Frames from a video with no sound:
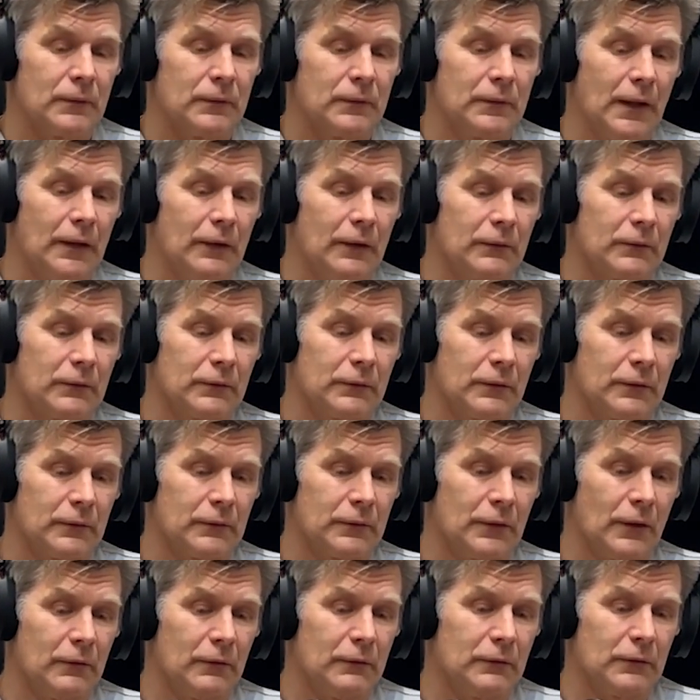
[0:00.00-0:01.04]
Now,
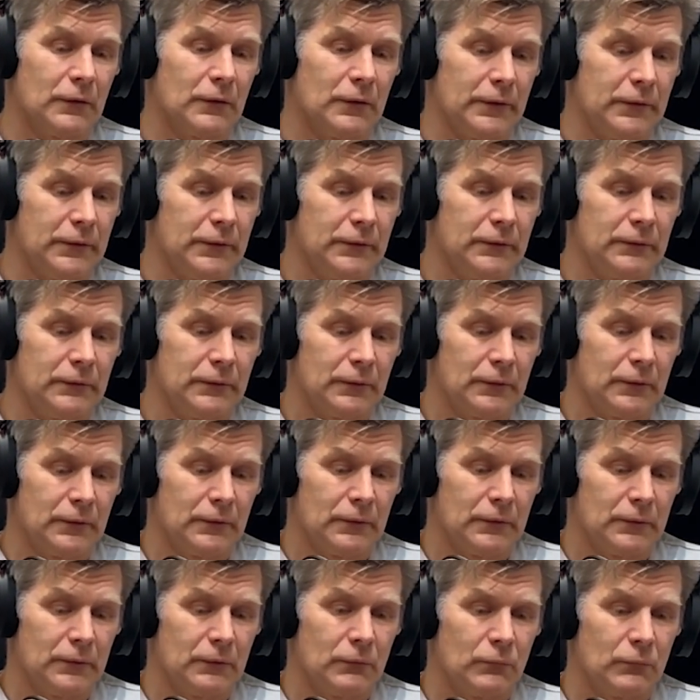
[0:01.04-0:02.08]
concurrently,
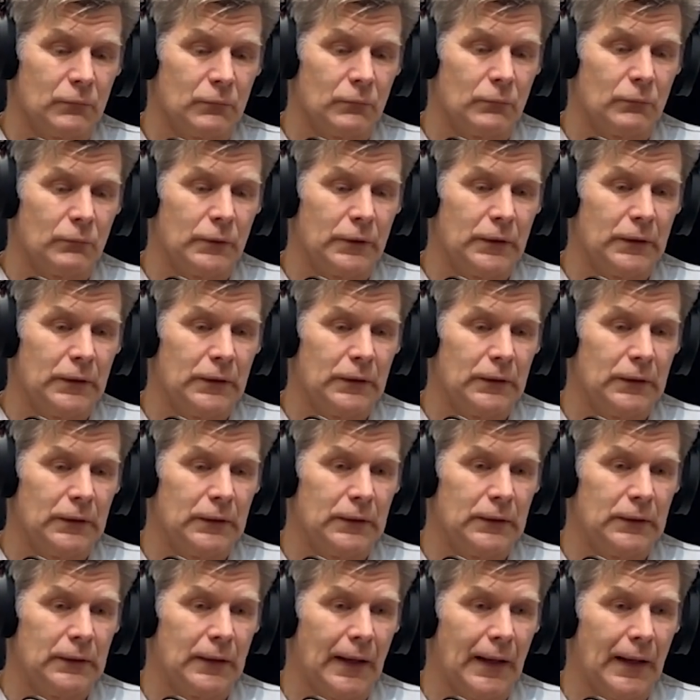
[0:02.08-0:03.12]

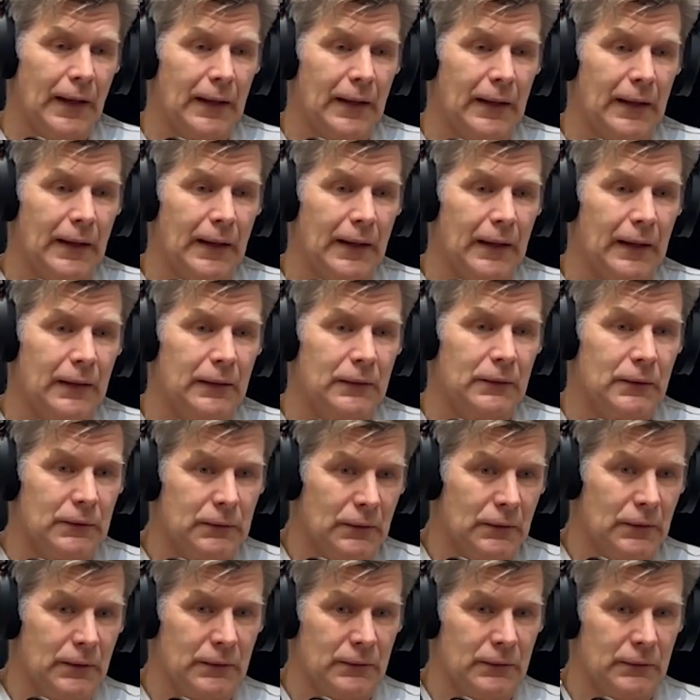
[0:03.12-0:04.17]
we had,
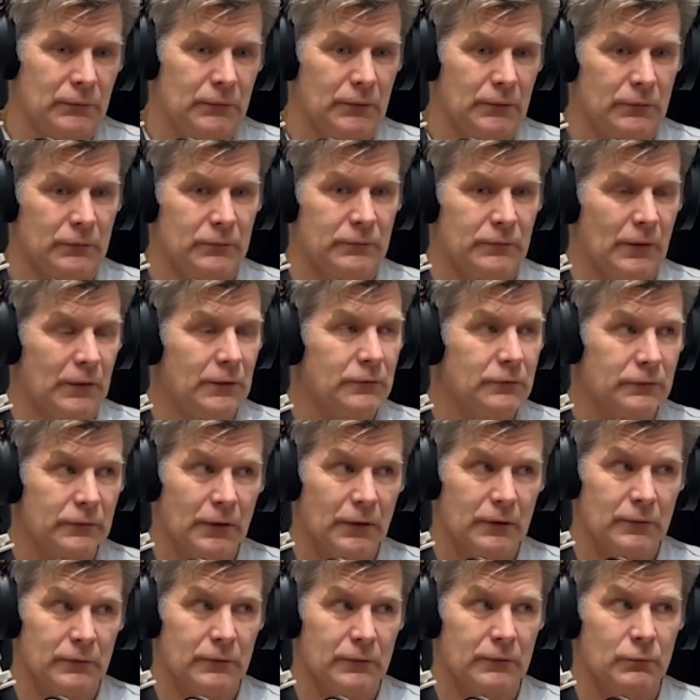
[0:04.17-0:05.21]
Jane
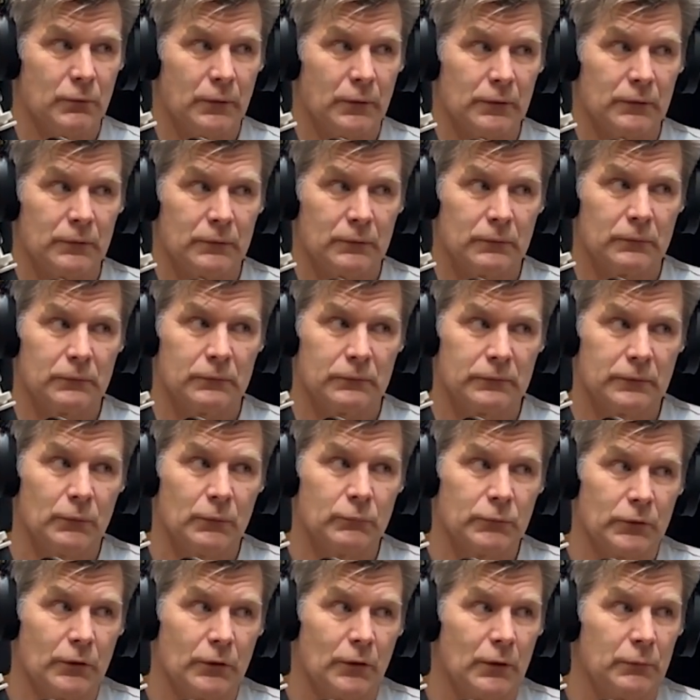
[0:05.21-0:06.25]
started this work
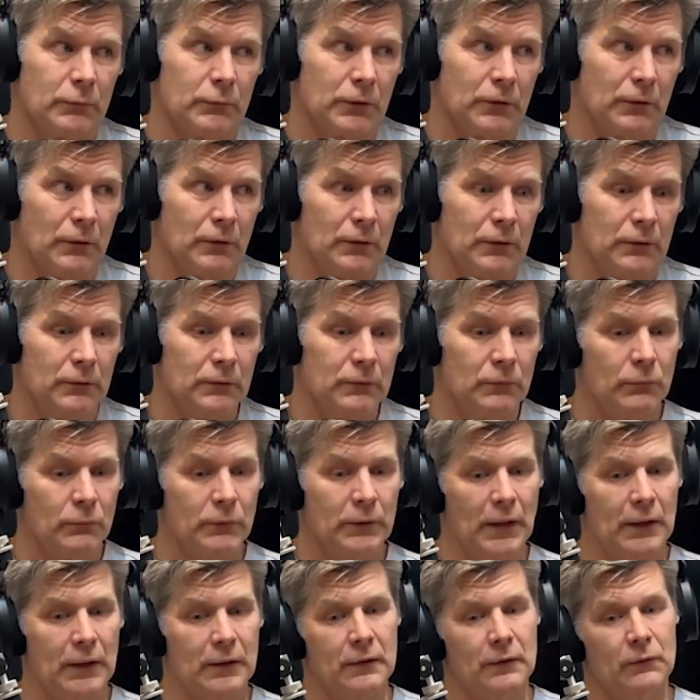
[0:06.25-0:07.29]
some time ago.
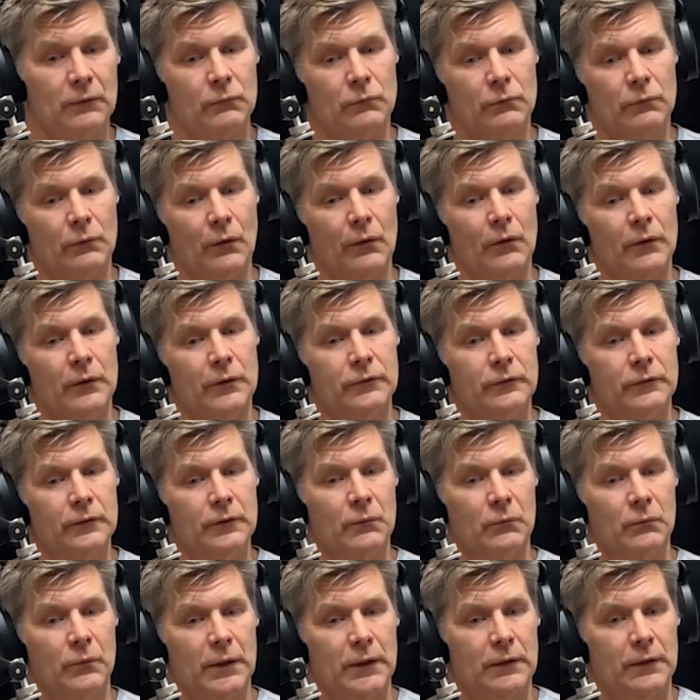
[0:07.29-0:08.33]
We had a rising
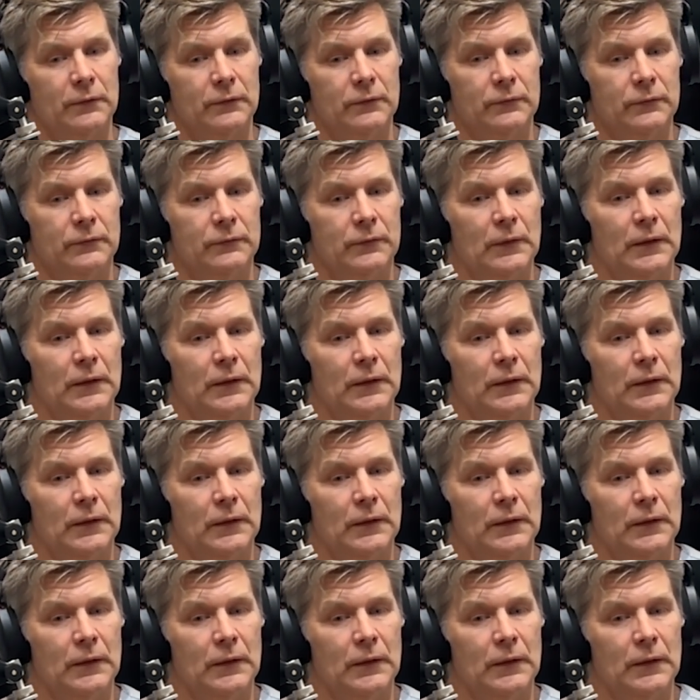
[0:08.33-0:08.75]
awareness